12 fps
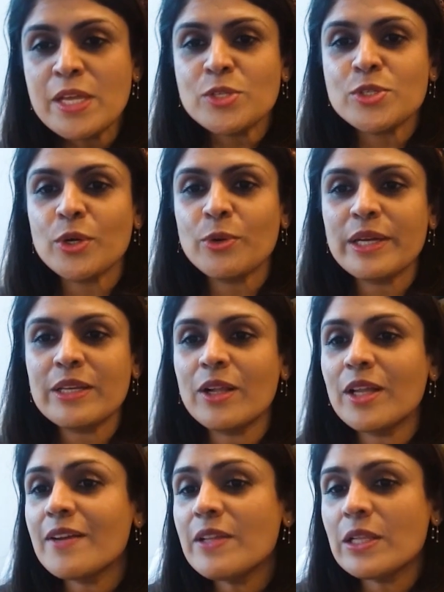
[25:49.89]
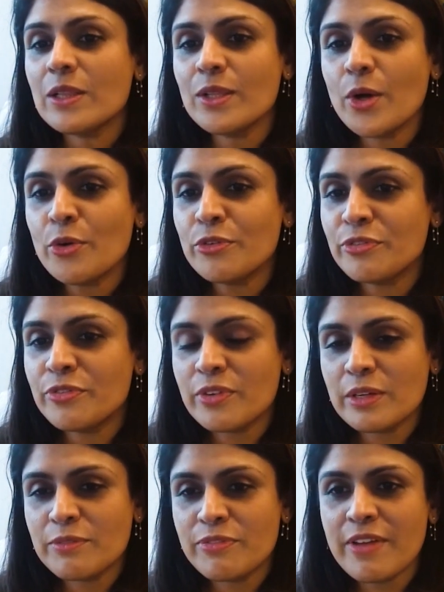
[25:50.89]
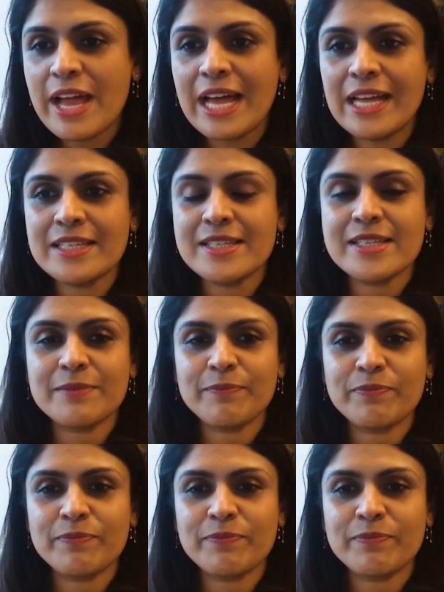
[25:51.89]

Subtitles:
So in a lot of the low fat